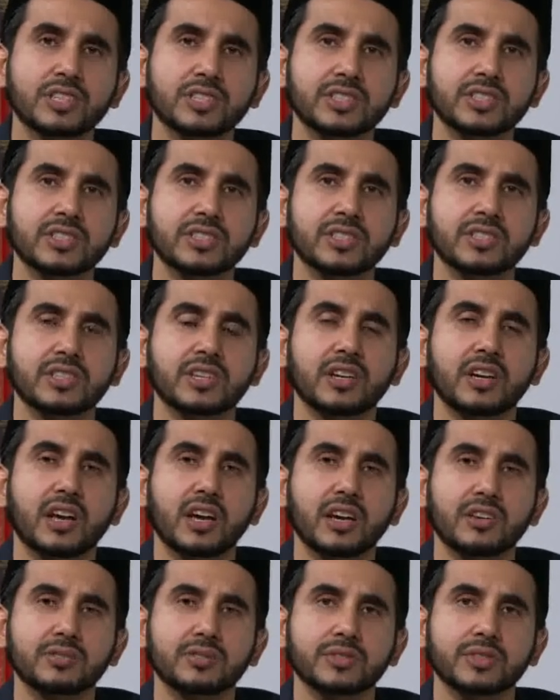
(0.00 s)
those teachings
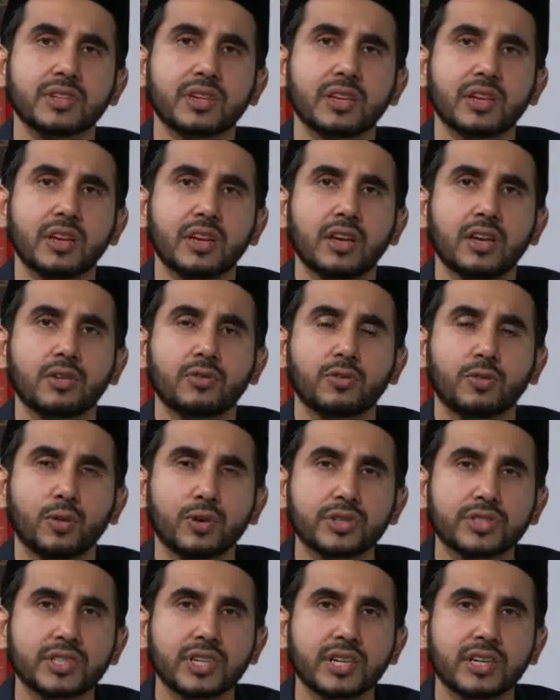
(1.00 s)
in their lives.
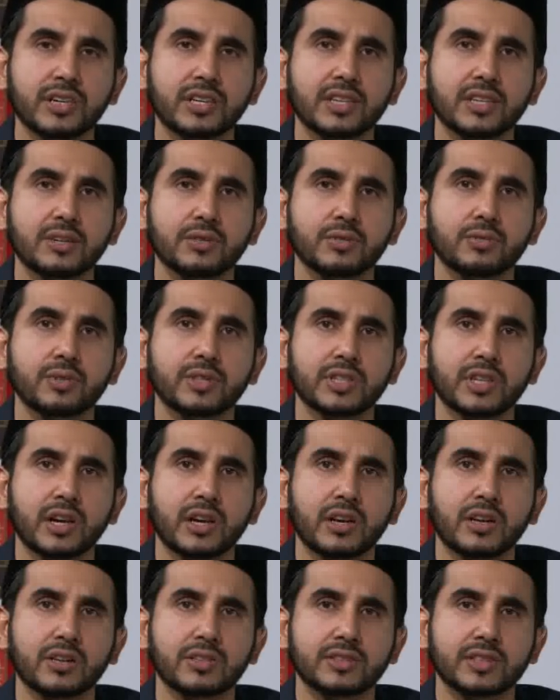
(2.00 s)
Fortunately,
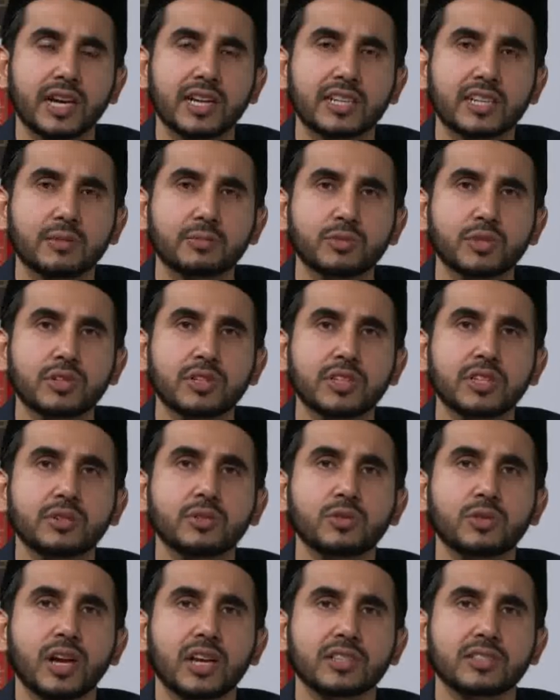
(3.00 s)
we are that
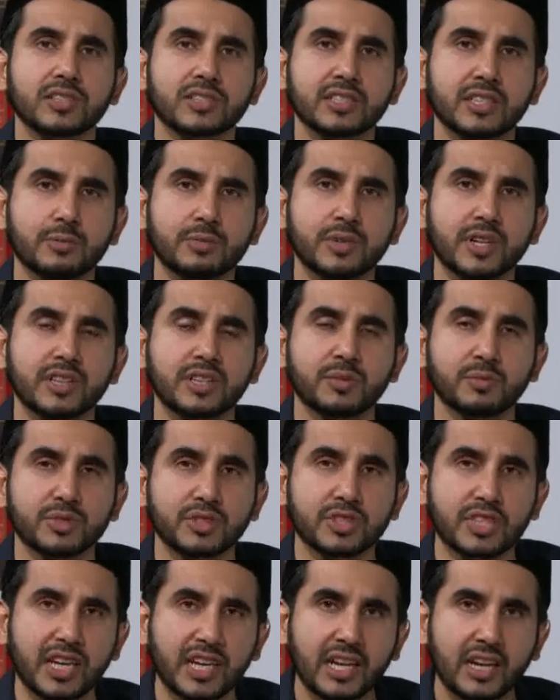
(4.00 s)
community who has
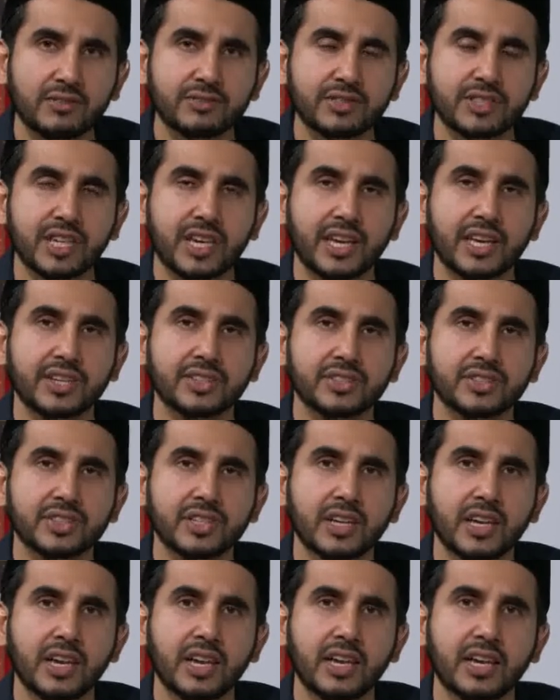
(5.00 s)
accepted the Messiah of the
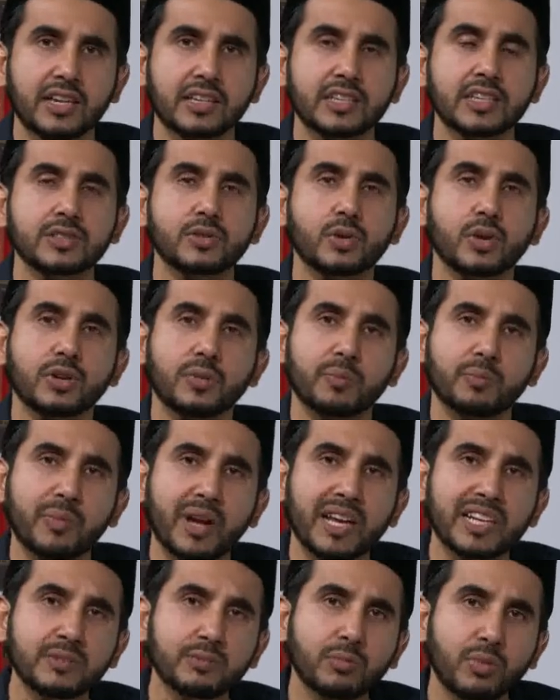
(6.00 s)
age. He
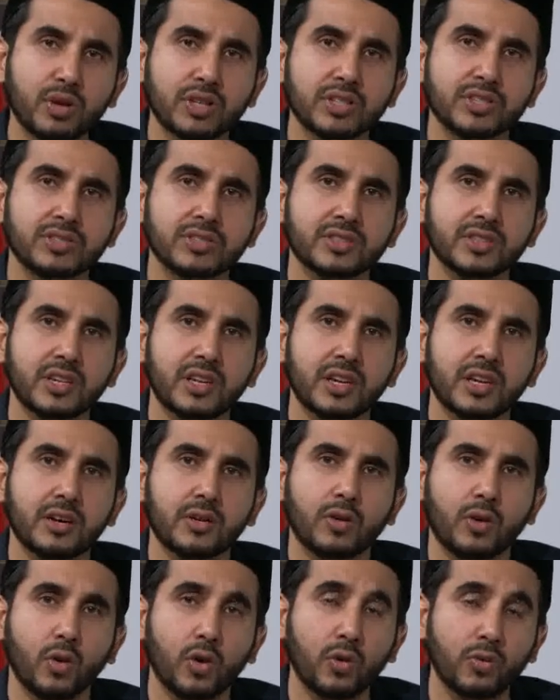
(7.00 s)
wrote many books,
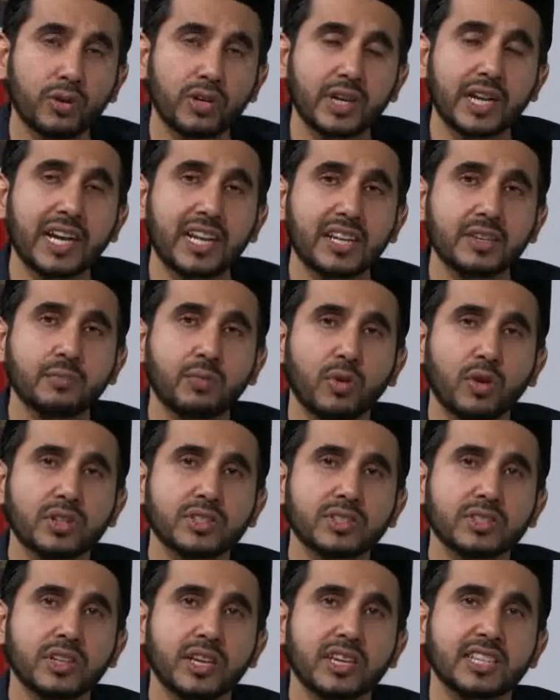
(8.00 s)
over 80
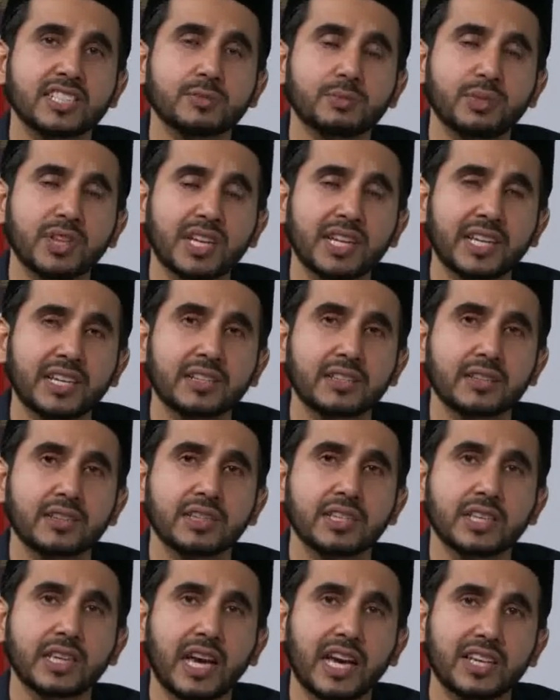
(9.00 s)
books,
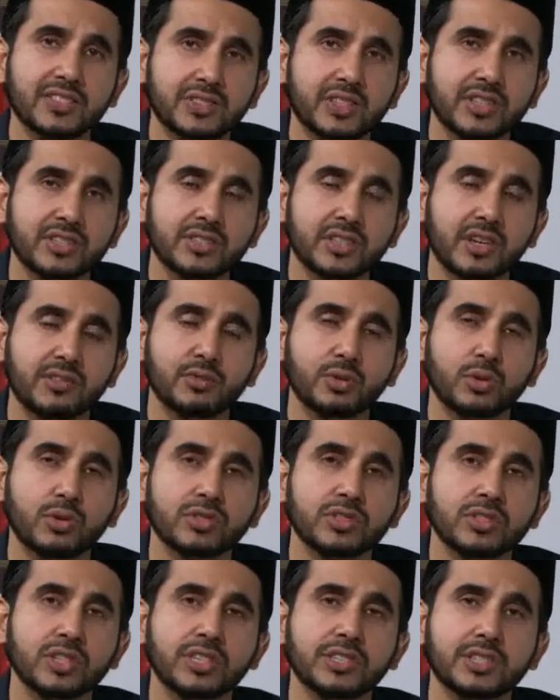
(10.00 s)
explaining the essence
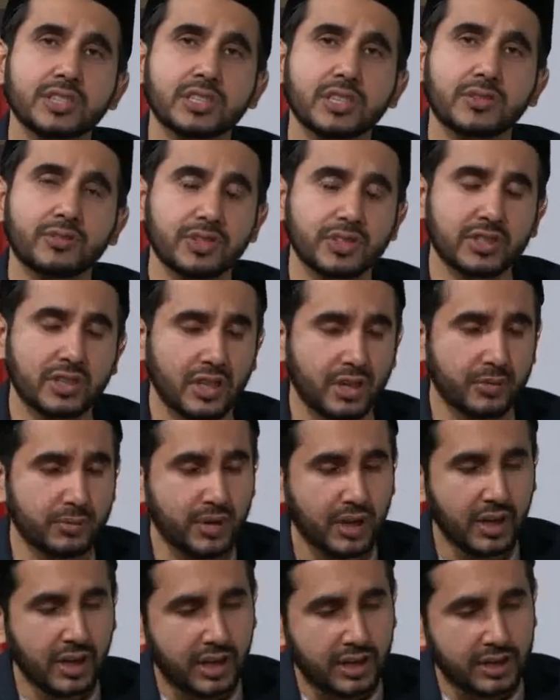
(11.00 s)
of those teachings of
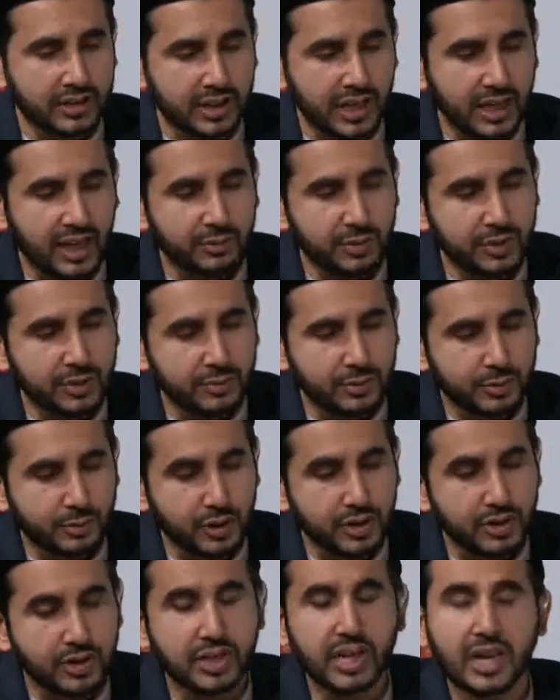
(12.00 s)
Islam. They have been
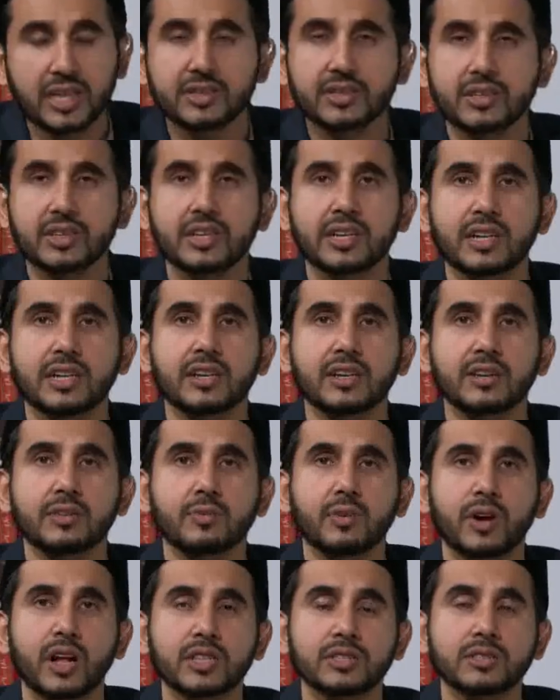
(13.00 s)
put together in
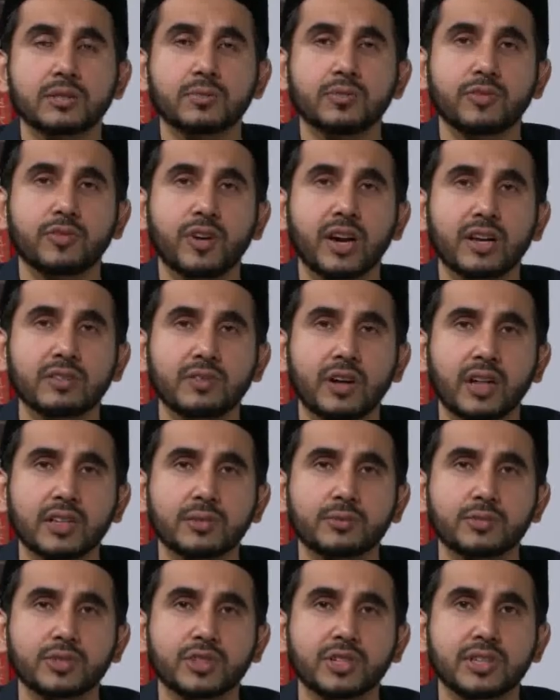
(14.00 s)
a volume,
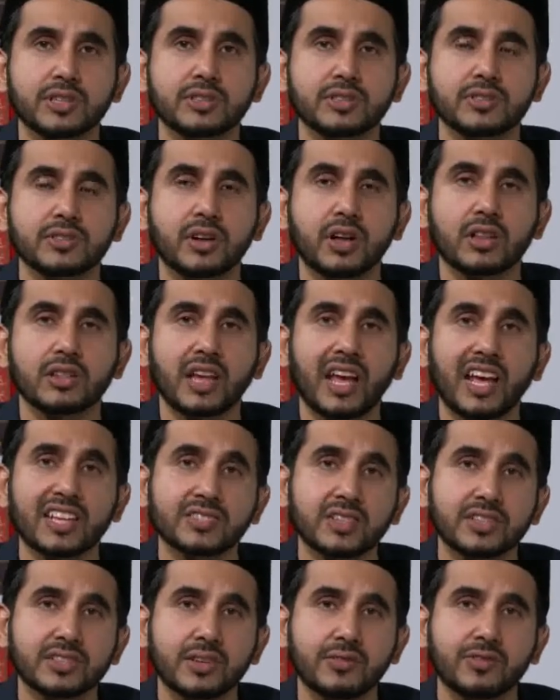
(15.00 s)
five-volume series. It's
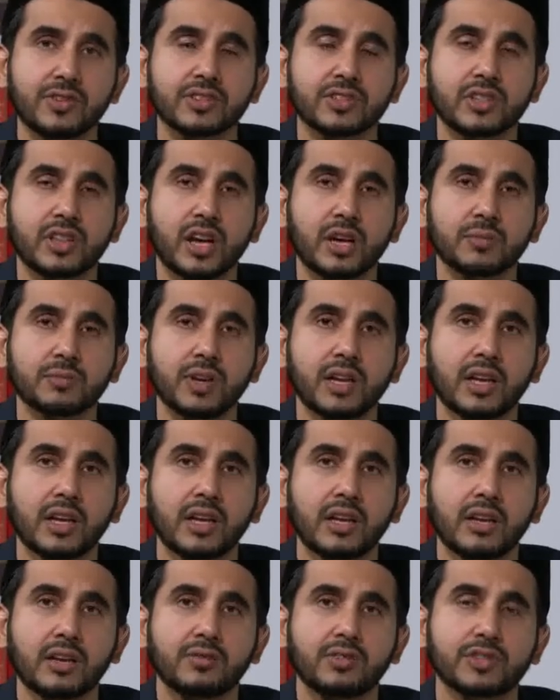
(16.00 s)
called Essence of
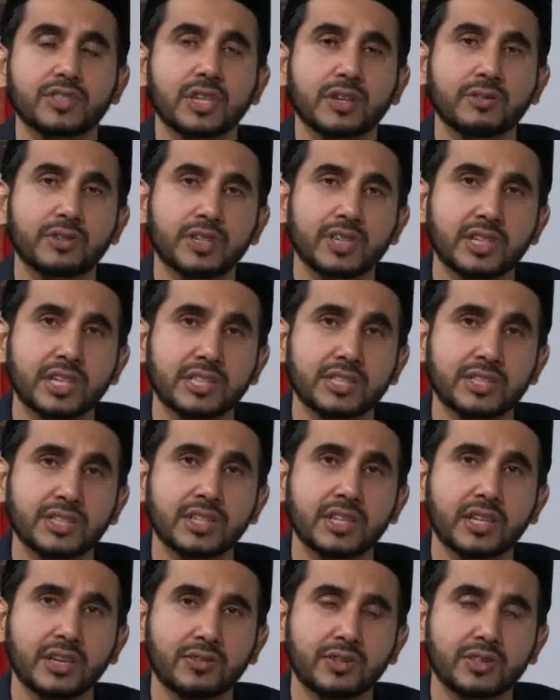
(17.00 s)
Islam. Whichever
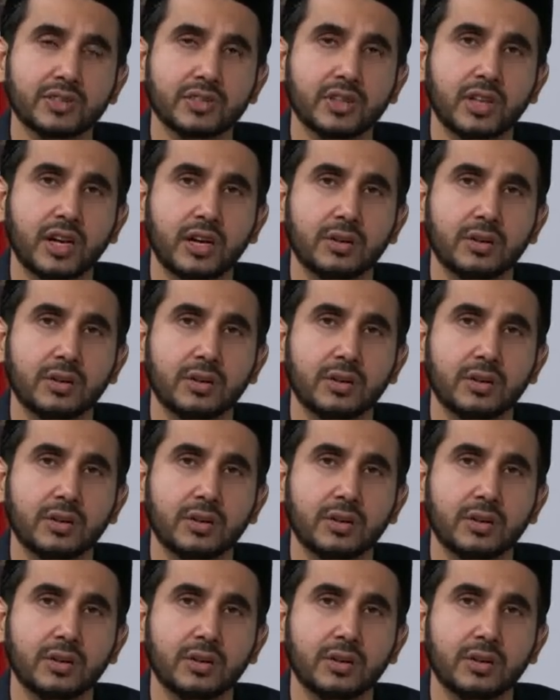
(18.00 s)
teaching of